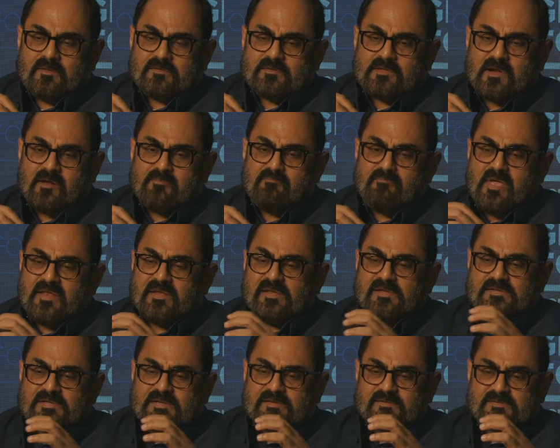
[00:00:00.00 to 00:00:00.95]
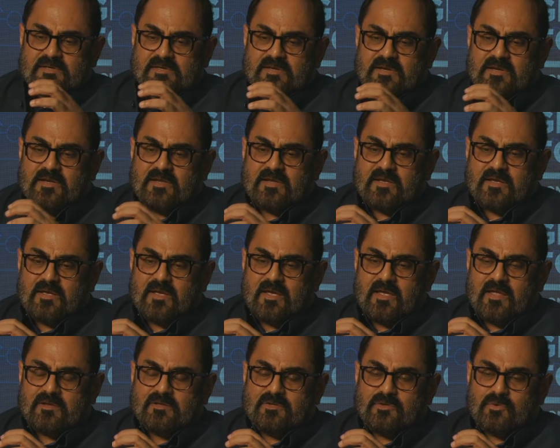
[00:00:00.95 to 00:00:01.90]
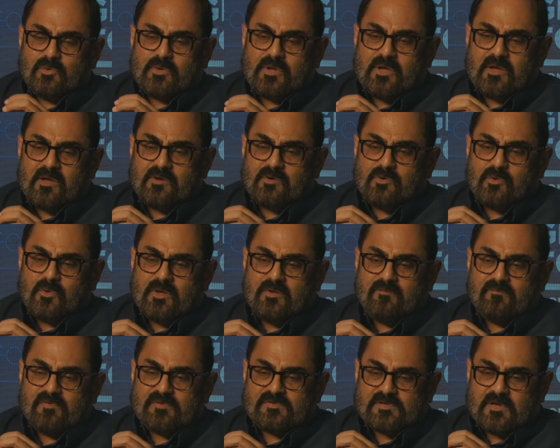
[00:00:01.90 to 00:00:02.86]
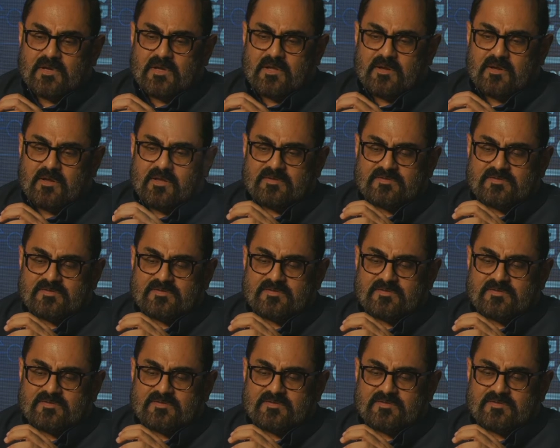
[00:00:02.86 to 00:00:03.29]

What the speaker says: there are many things that India and UK are doing which are